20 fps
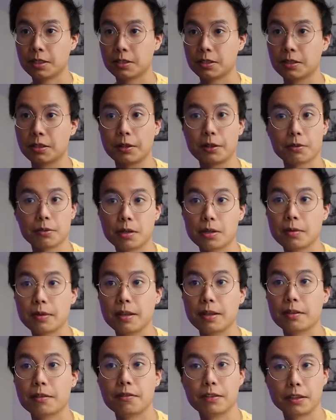So they throw
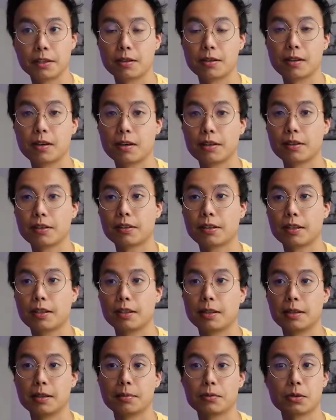in the Vigoroth,
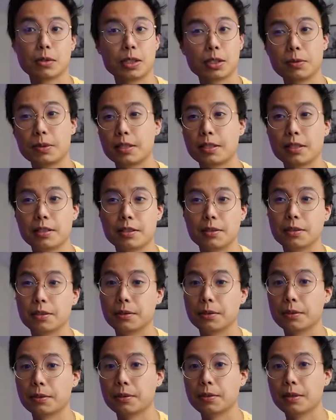so I switch
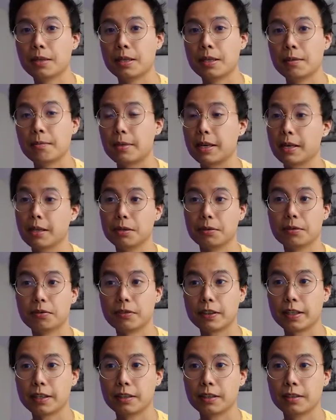into my own
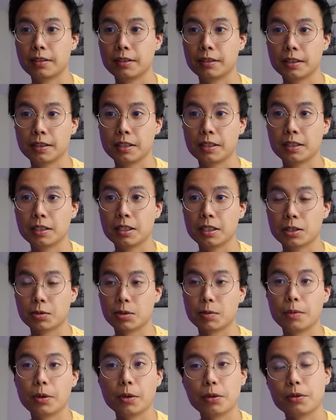fighter. So
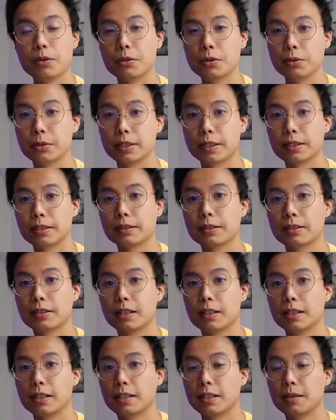we're both doing
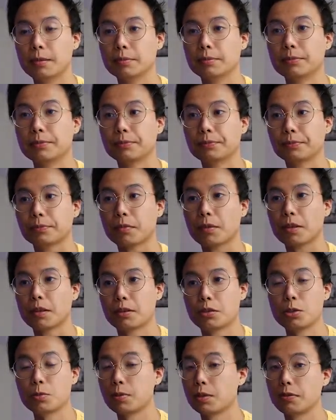
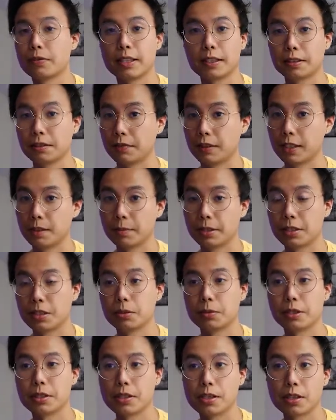super effective damage
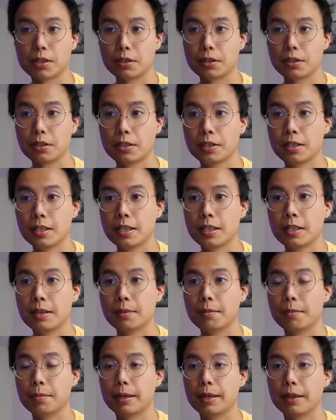to each other,
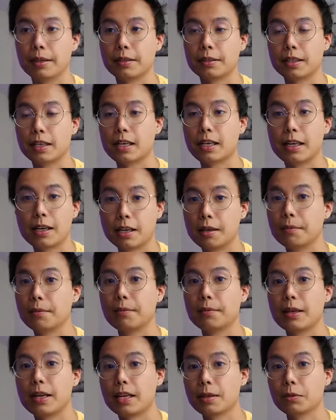but I
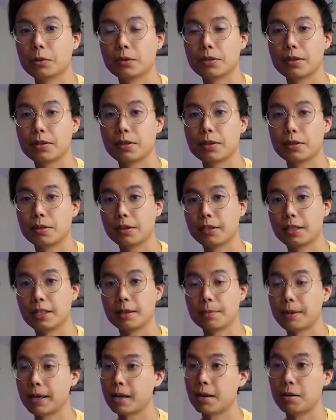am able to throw the
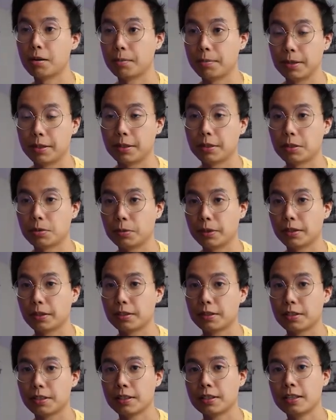power-up punch,
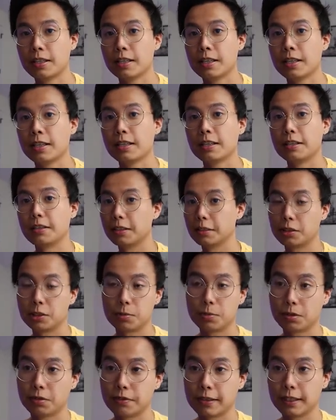which does
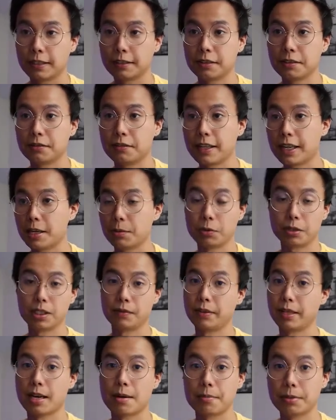super effective and will give
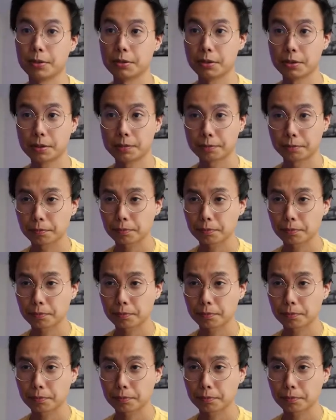me that boost.